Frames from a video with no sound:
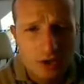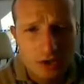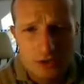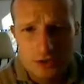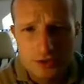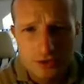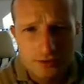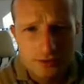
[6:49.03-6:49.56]

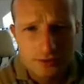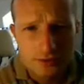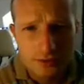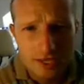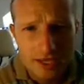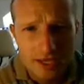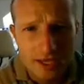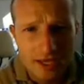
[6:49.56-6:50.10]
je
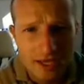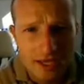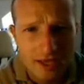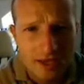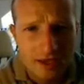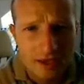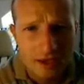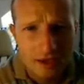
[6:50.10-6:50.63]

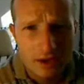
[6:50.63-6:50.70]
voudrais